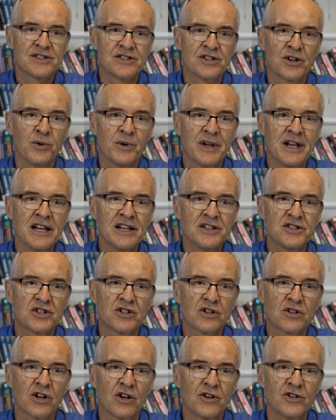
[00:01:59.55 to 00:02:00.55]
So
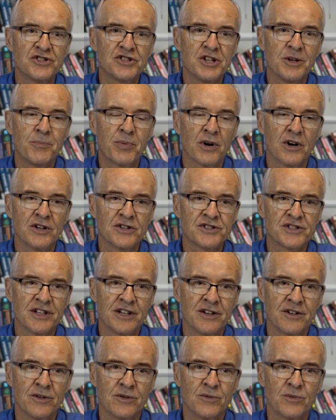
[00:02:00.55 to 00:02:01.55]
each clergy
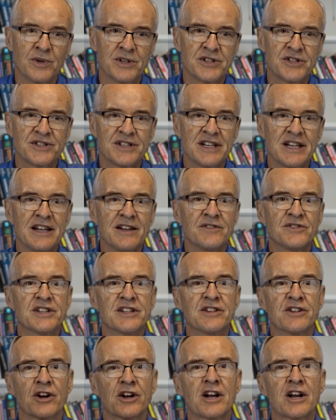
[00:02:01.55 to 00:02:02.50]
person receives in their